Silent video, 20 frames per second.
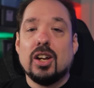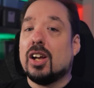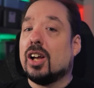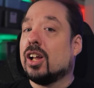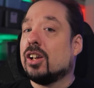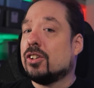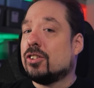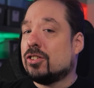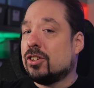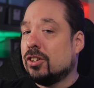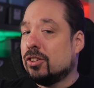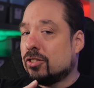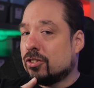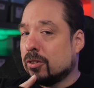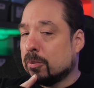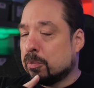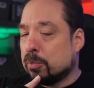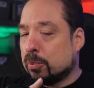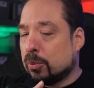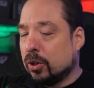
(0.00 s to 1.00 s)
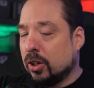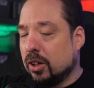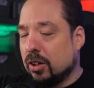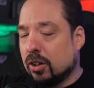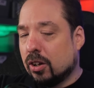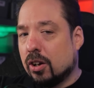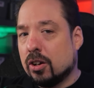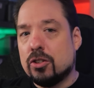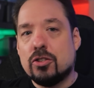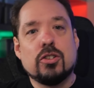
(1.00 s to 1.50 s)
And since the
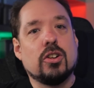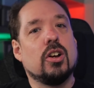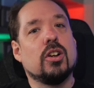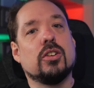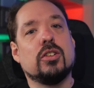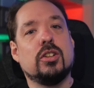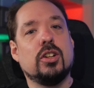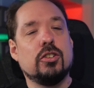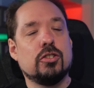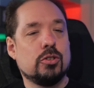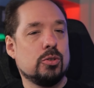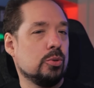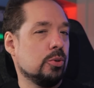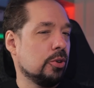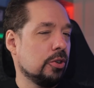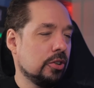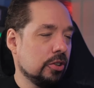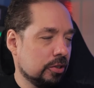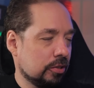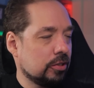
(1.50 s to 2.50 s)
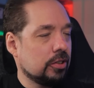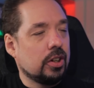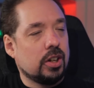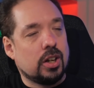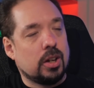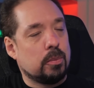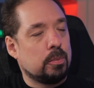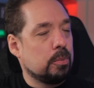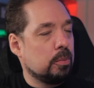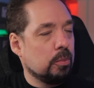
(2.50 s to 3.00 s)
pre-launch on Discord
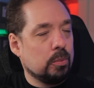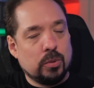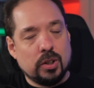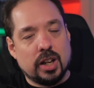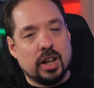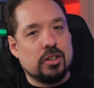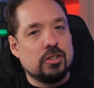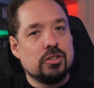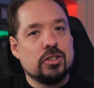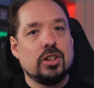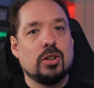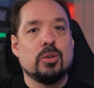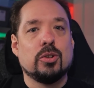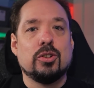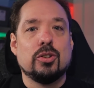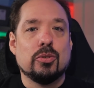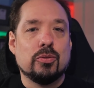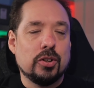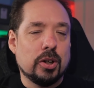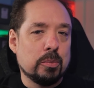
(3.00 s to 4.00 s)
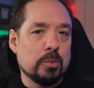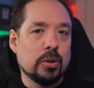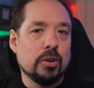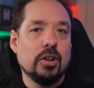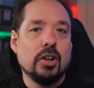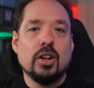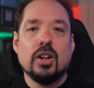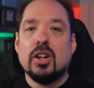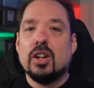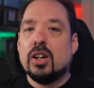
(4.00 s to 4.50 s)
uh, last year in November,
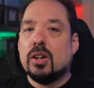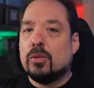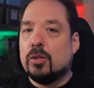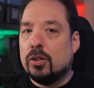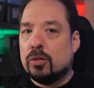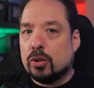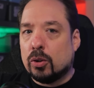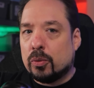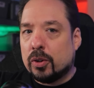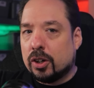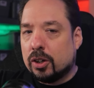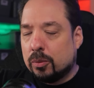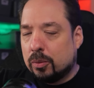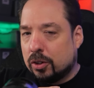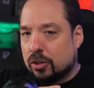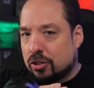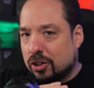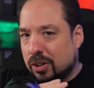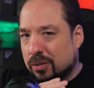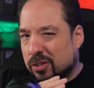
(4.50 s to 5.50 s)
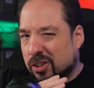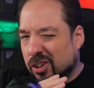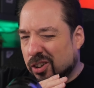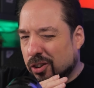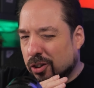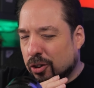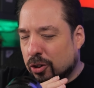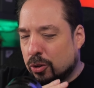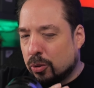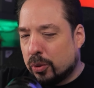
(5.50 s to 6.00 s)
we've already received
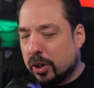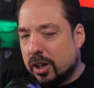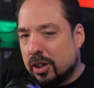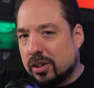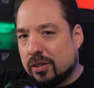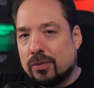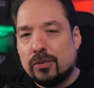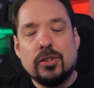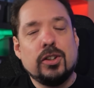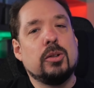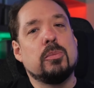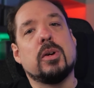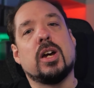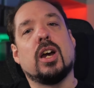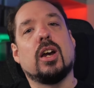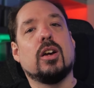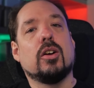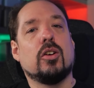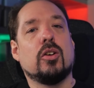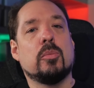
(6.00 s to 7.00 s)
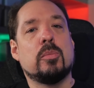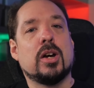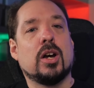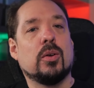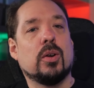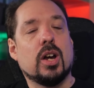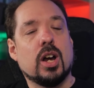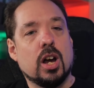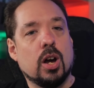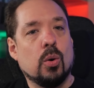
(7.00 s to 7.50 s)
great feedback about
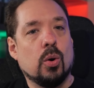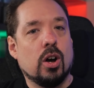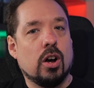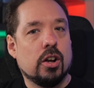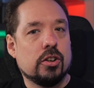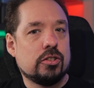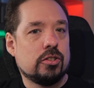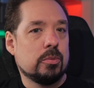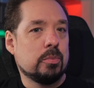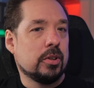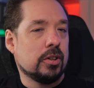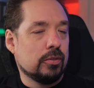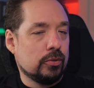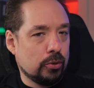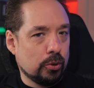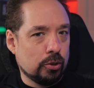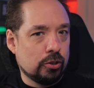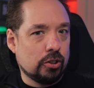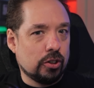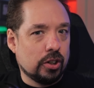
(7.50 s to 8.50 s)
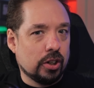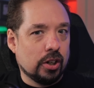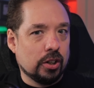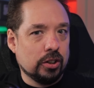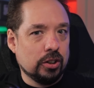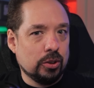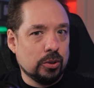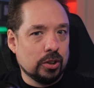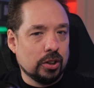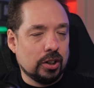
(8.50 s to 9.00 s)
how awesome and versatile
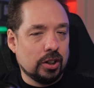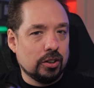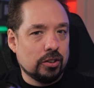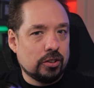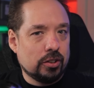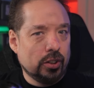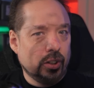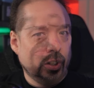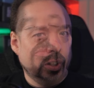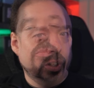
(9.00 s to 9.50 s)
the unit is.